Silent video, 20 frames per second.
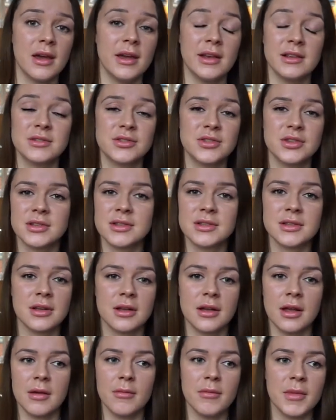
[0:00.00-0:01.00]
It's just,
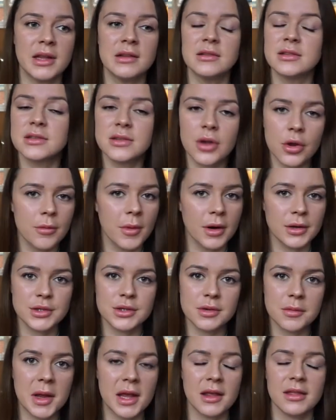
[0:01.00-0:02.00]
it means so much
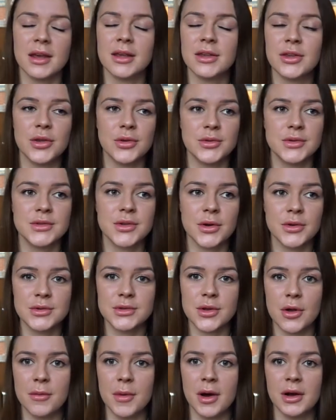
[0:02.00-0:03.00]
to me. Thank you so,
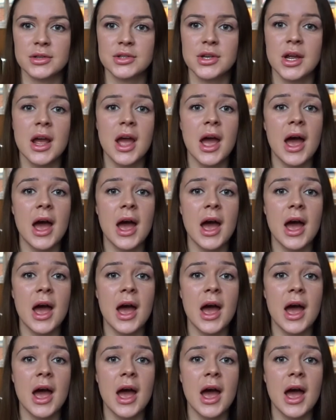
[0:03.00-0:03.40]
so much.